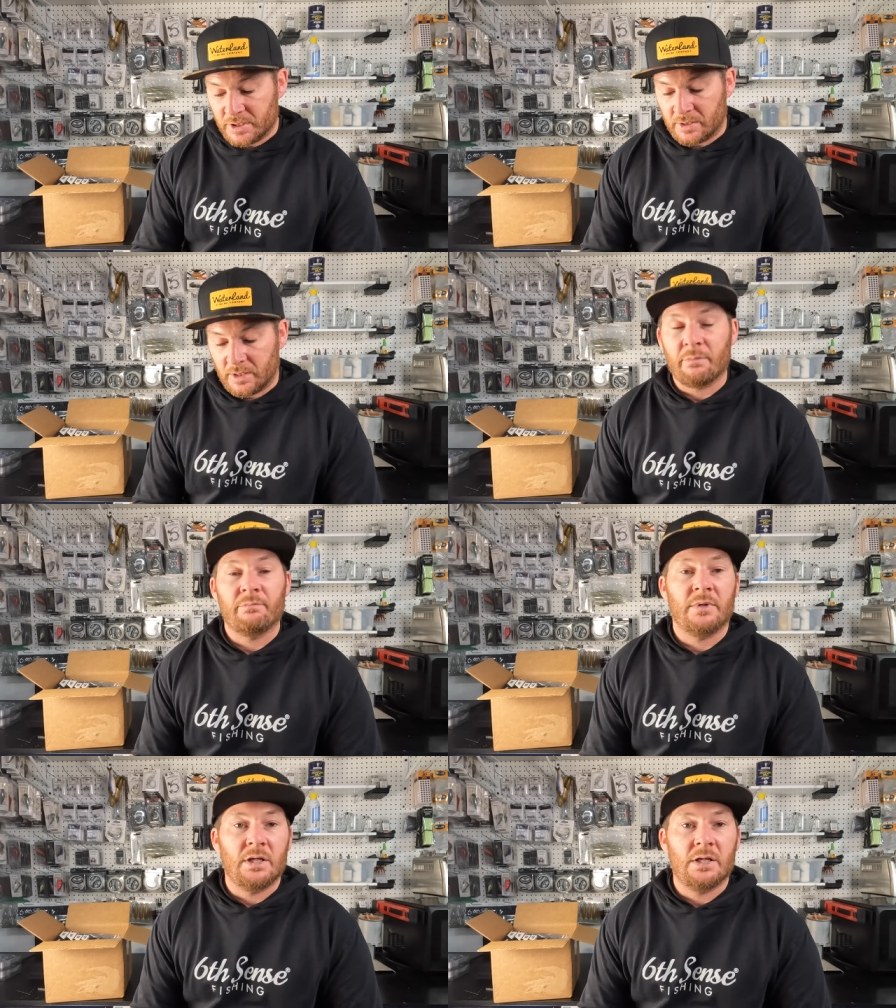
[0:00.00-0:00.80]
that
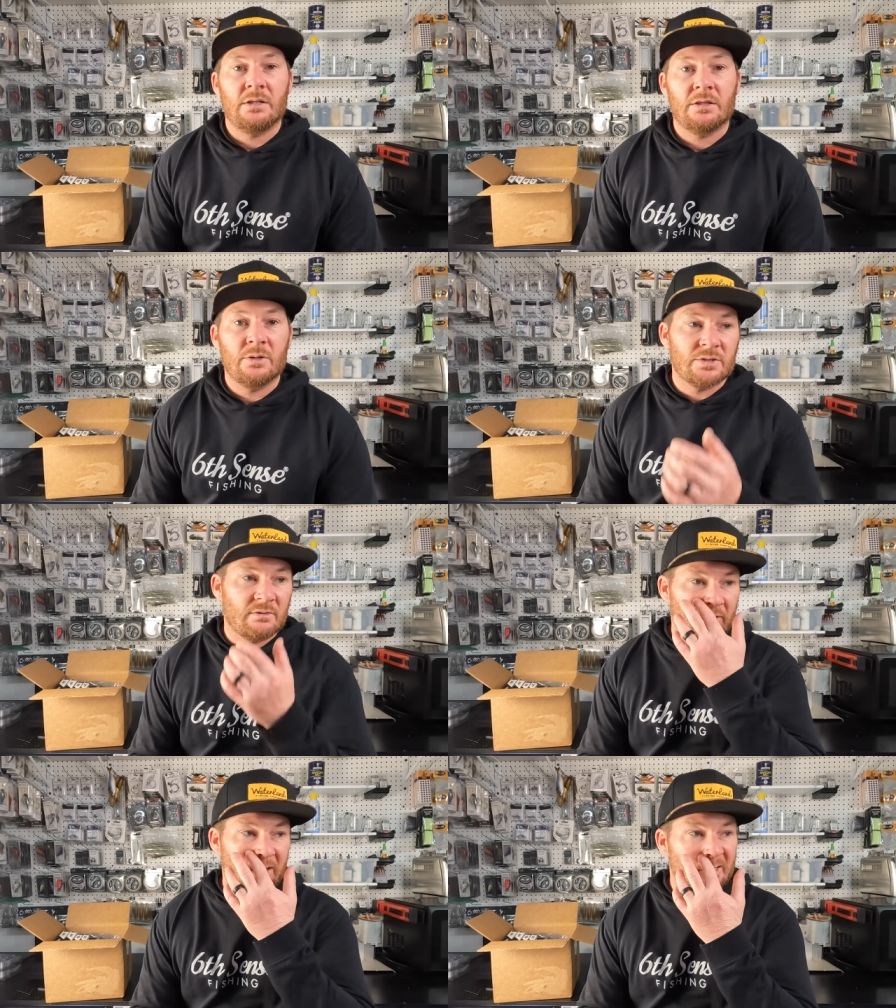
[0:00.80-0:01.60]
kept me in those
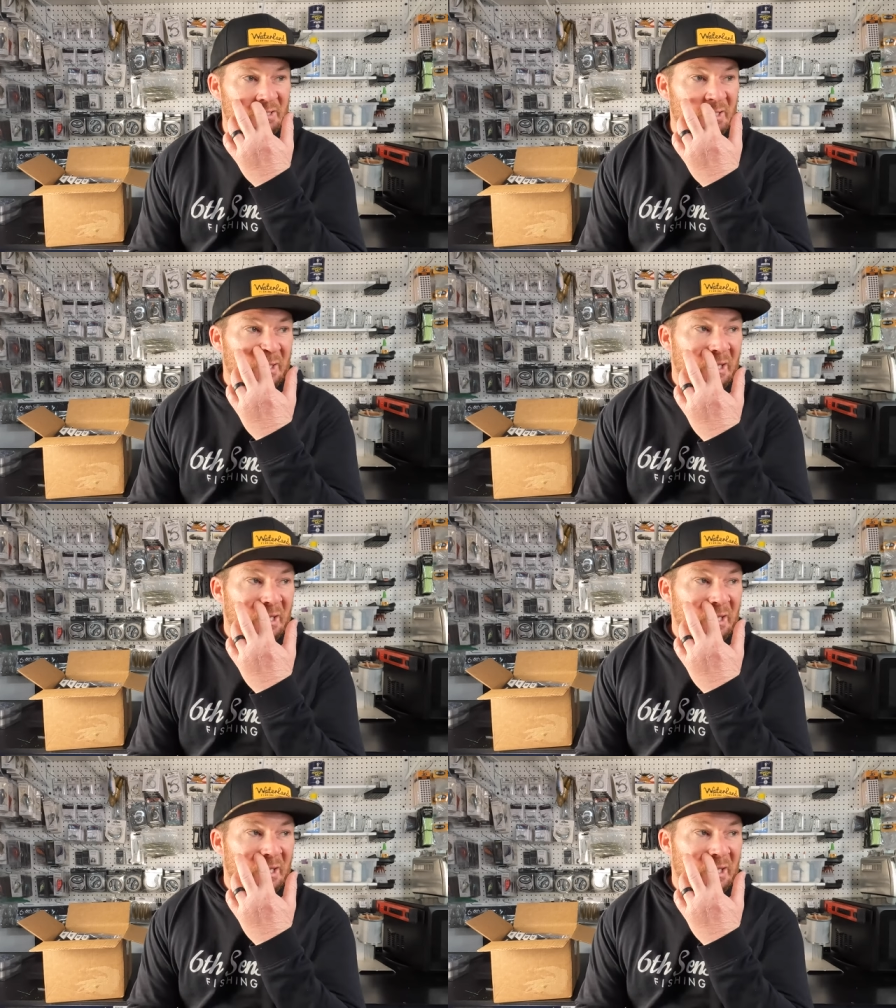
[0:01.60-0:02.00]
events,